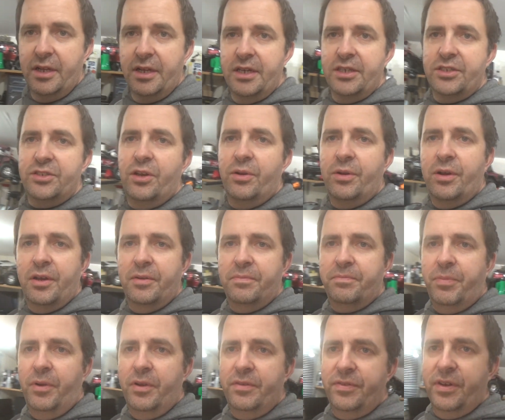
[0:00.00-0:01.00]
So
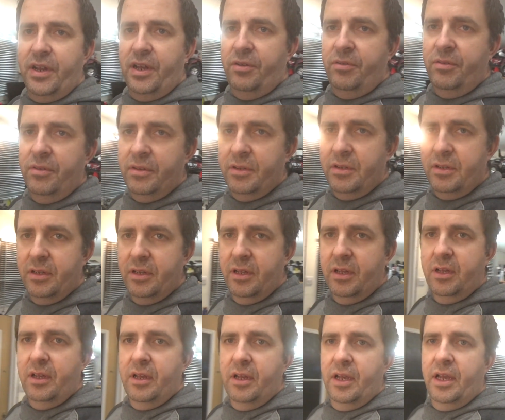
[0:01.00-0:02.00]
bye for now,
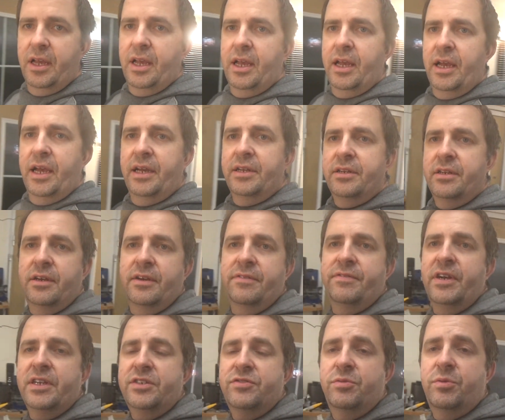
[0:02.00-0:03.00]
And
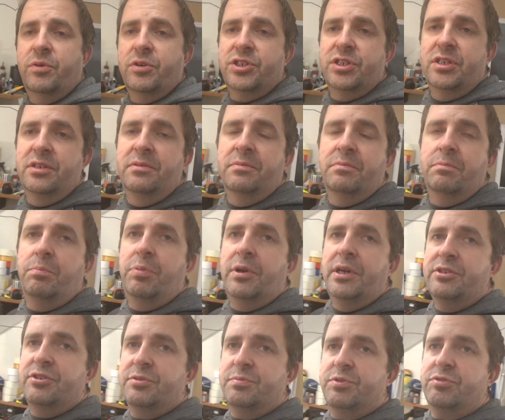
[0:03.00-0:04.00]
thanks for watching.
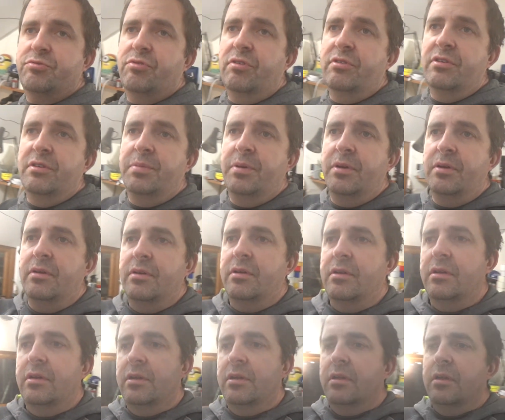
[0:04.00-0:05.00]
Please subscribe.
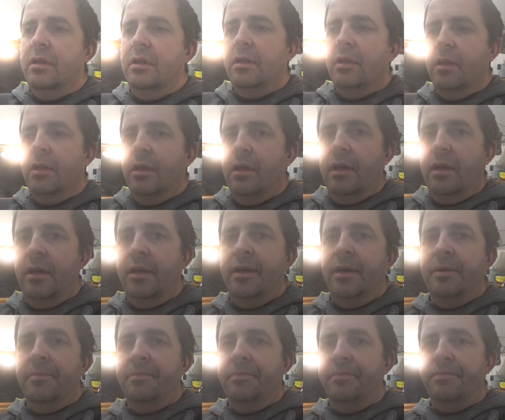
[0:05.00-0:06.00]
Really